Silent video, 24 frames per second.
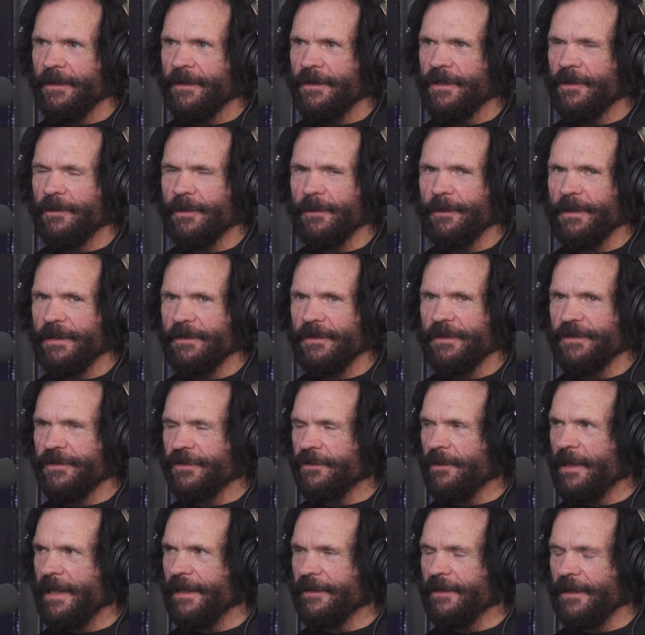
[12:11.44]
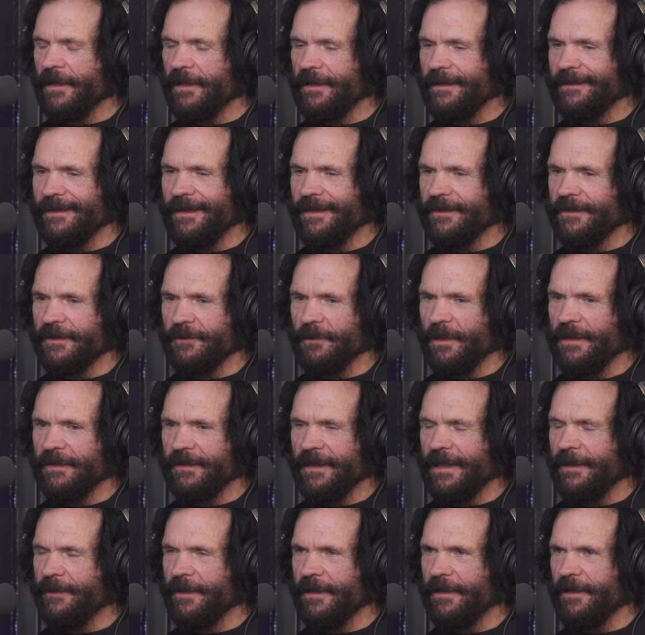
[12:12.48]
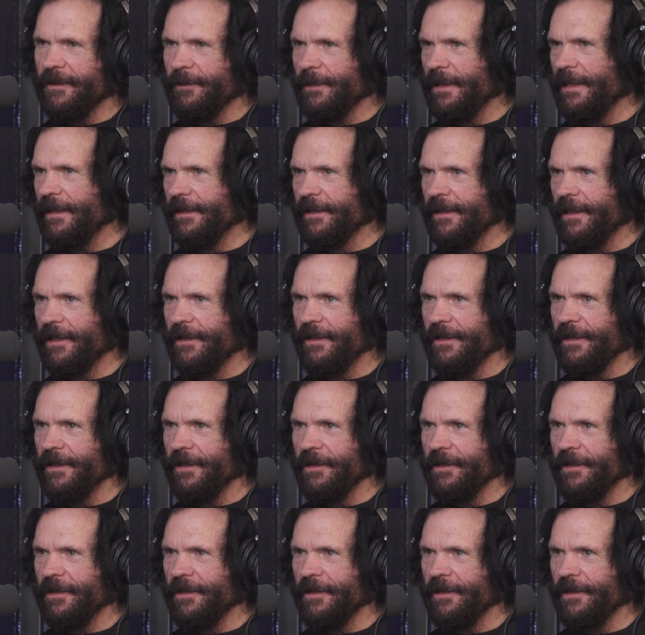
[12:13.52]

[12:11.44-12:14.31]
You don't want to be distracted. All it takes is one time to get hit by a car,